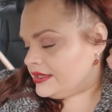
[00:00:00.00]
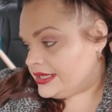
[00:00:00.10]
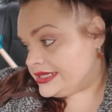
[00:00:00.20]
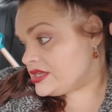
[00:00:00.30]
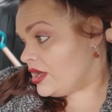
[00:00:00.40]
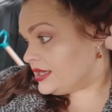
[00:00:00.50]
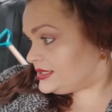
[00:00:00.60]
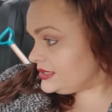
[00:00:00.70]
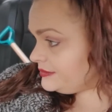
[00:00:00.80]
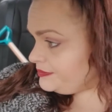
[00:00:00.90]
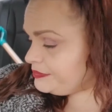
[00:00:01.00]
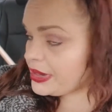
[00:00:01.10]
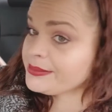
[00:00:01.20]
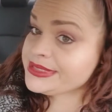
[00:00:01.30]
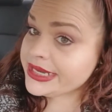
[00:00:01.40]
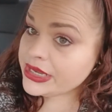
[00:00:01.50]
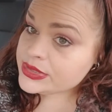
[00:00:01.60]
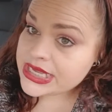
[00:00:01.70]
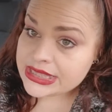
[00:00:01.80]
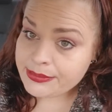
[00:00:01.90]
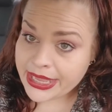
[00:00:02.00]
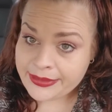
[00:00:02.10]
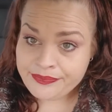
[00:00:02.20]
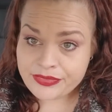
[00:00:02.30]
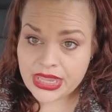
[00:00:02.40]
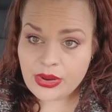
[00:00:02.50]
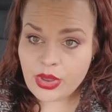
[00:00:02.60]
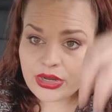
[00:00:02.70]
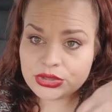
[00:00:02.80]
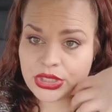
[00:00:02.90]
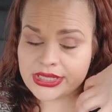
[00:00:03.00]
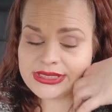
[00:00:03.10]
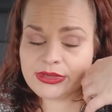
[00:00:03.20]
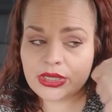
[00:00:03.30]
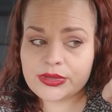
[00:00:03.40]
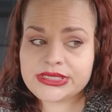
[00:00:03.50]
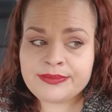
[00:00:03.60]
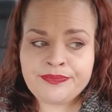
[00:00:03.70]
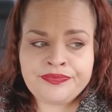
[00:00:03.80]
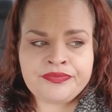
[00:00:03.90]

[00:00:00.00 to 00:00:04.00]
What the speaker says: it's hot. But I'm sitting outside the bay and I want to go try on some clothes.